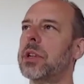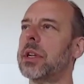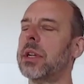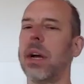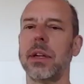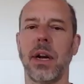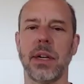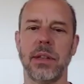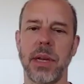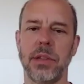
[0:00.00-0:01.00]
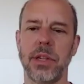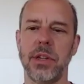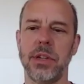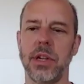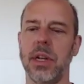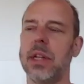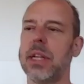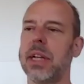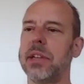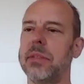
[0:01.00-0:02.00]
We should unlock the message.
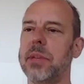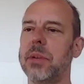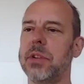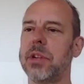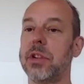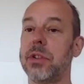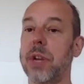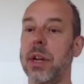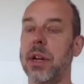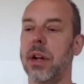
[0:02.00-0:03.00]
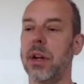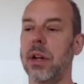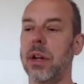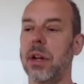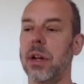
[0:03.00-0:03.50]
That doesn't mean we shouldn't treat it at all,